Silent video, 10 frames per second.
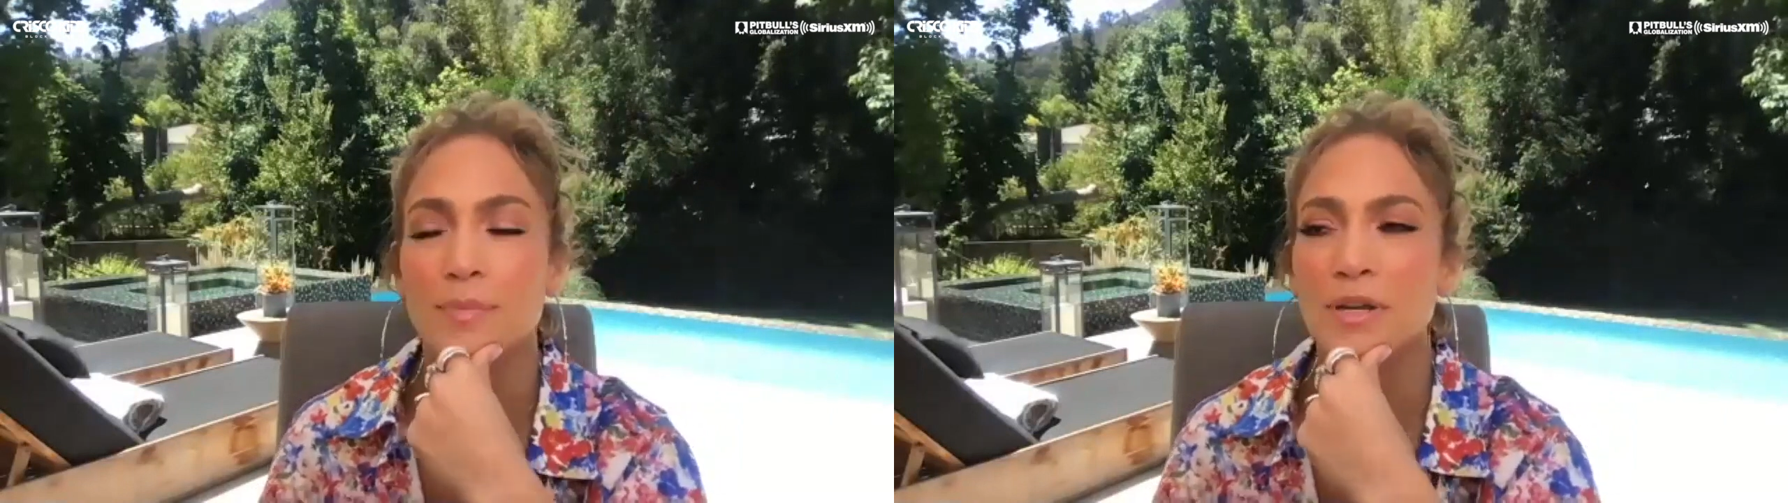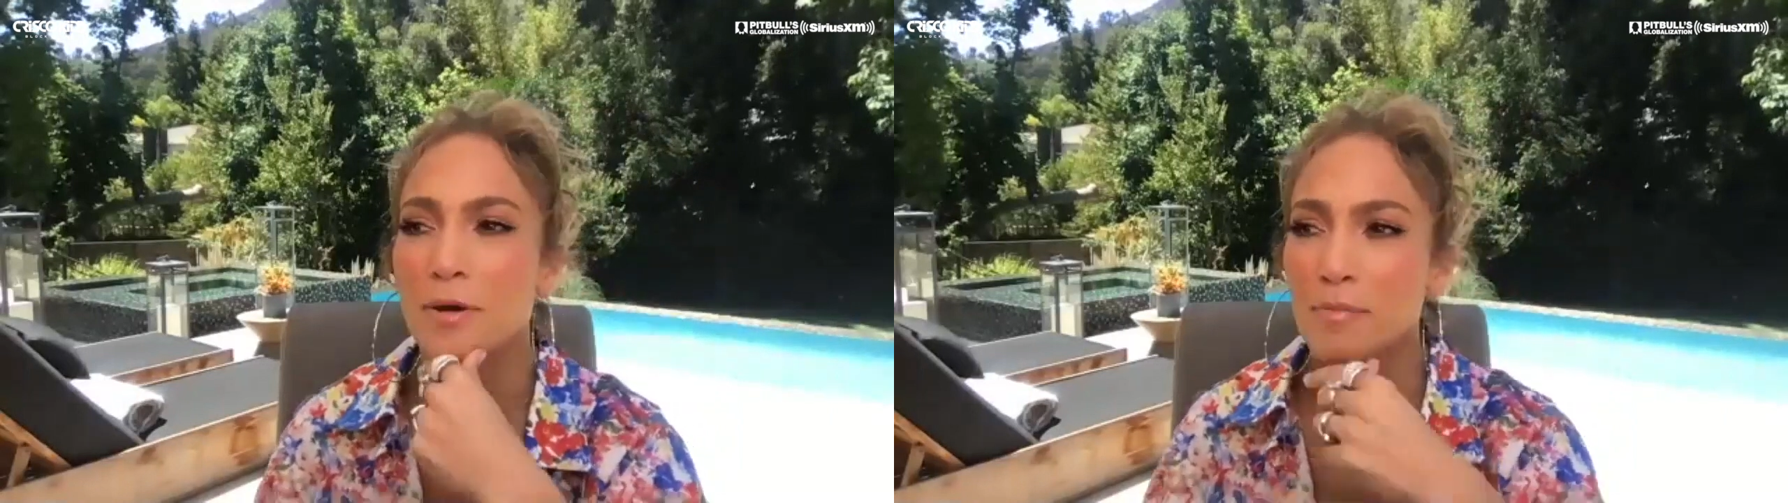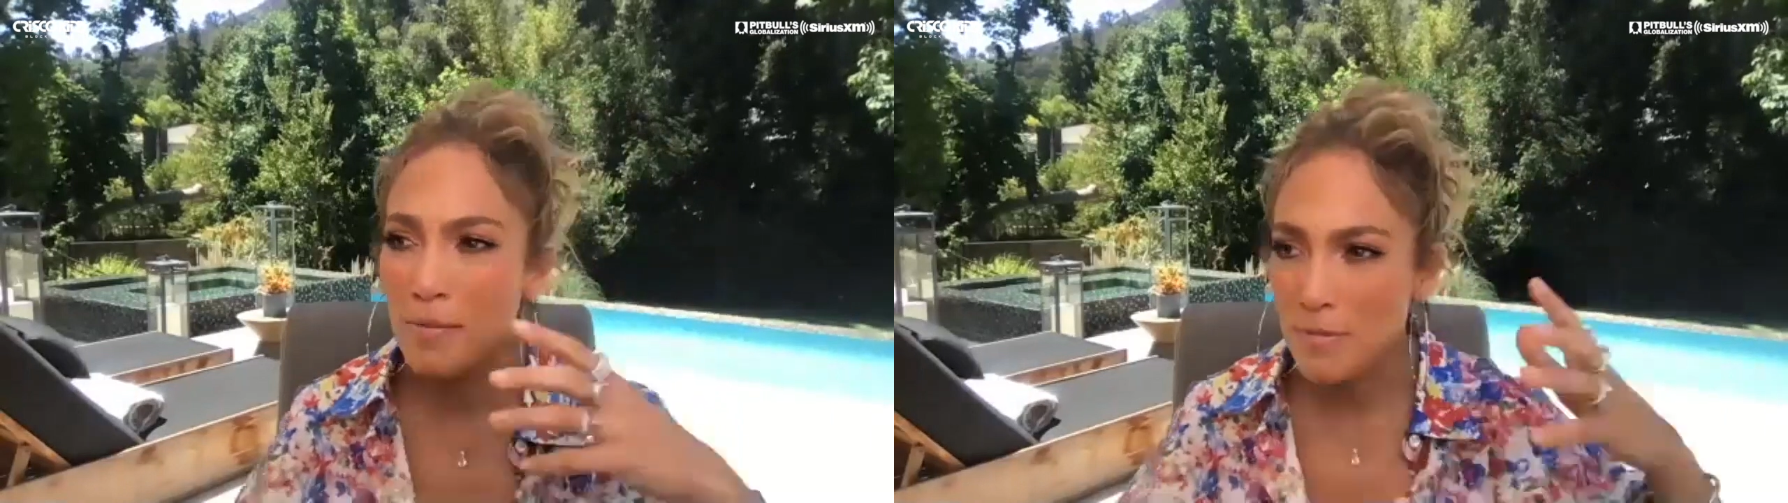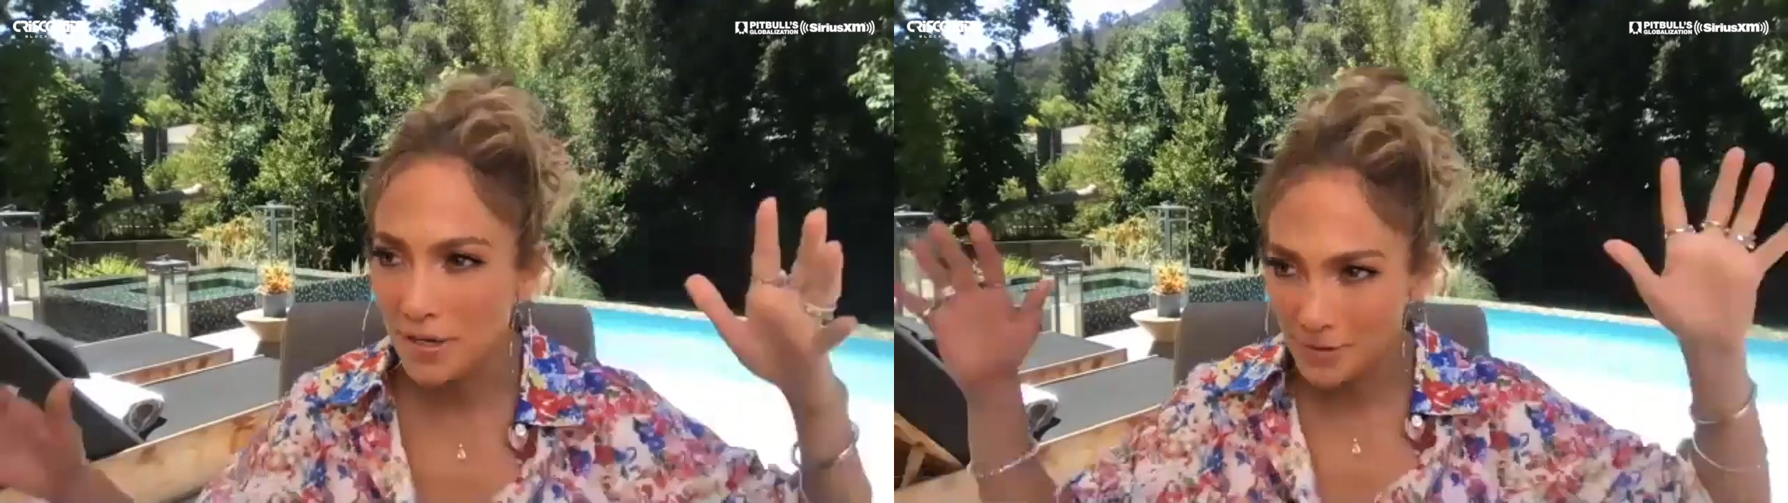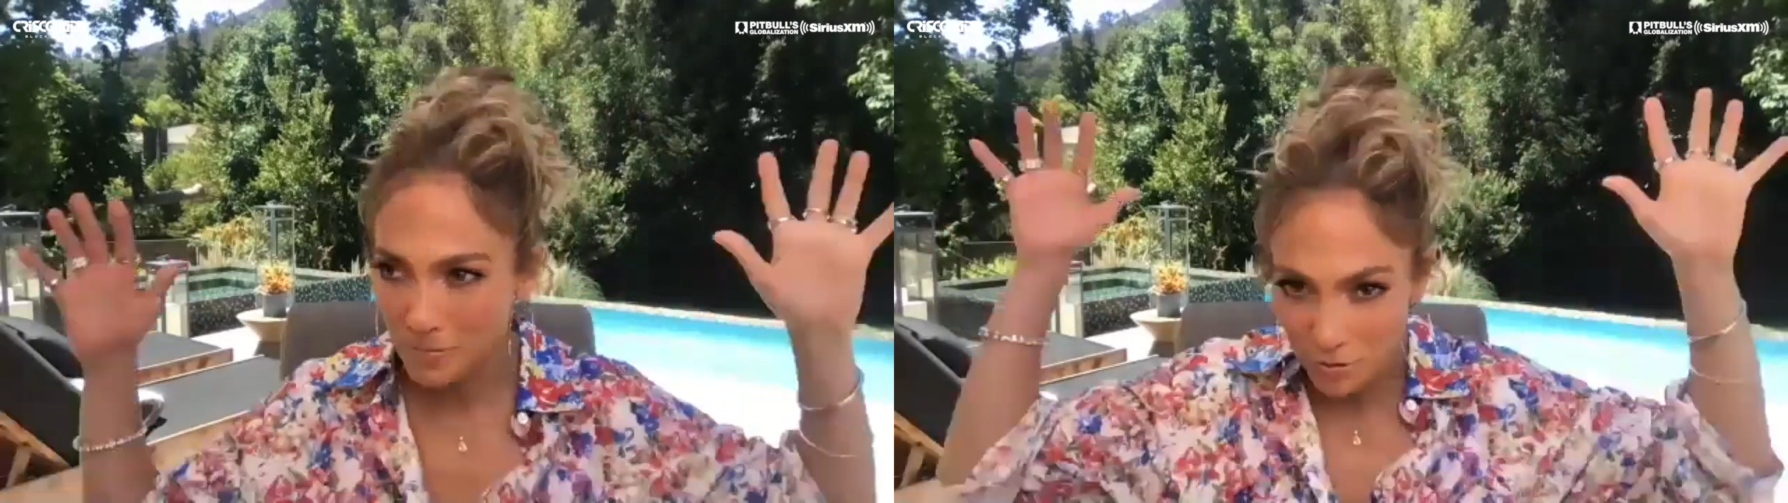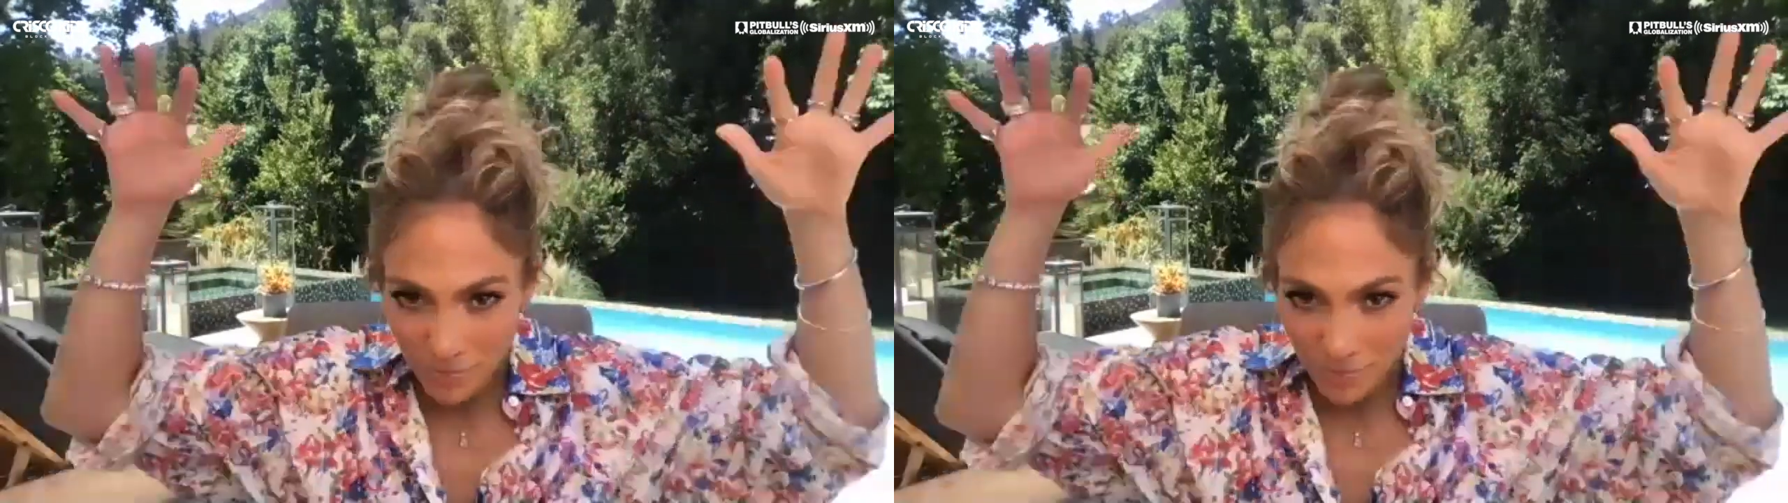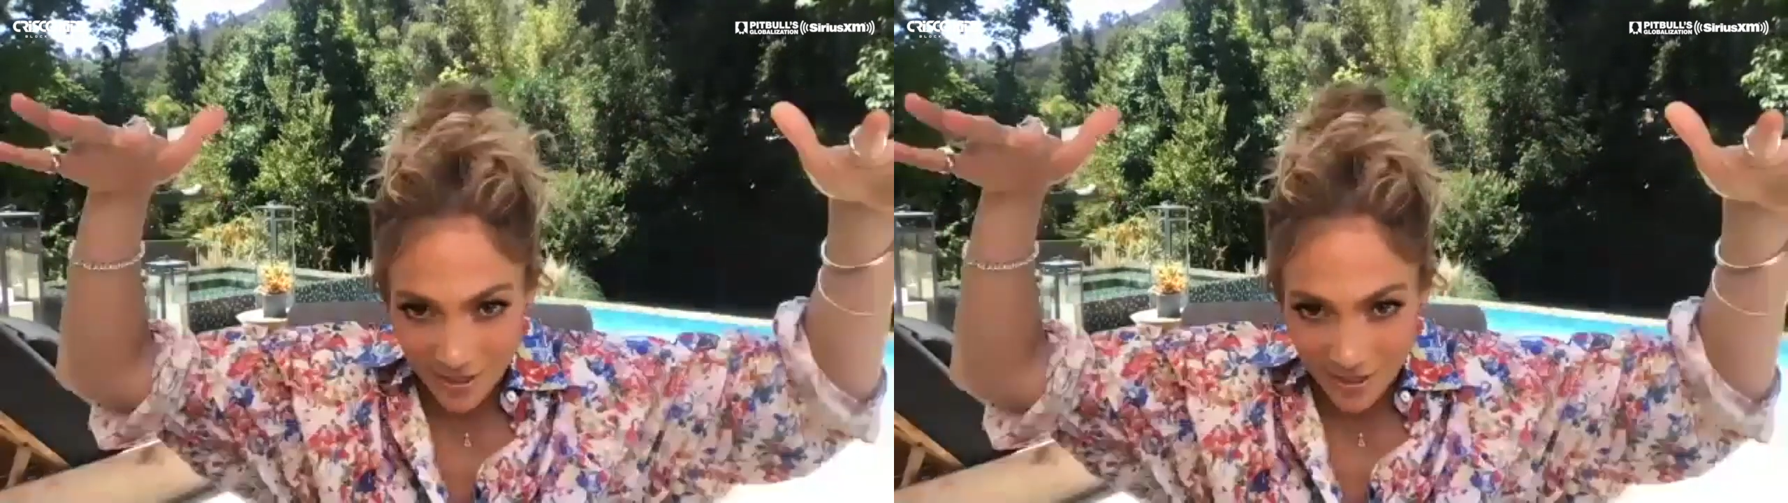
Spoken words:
I mean, I remember us both